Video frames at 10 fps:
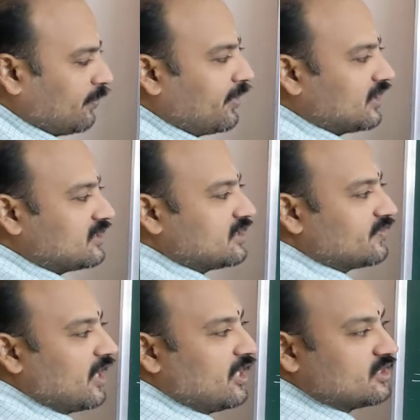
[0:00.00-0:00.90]
plus this
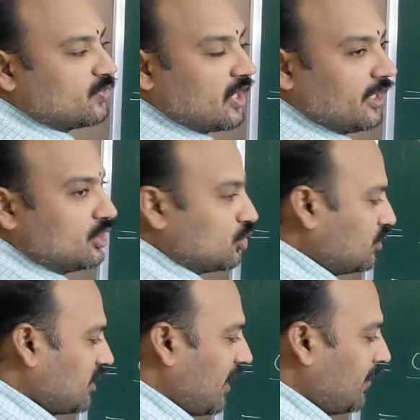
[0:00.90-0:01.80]
value is 1
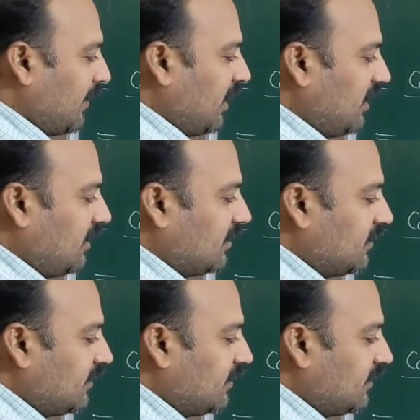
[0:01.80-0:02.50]
into tan B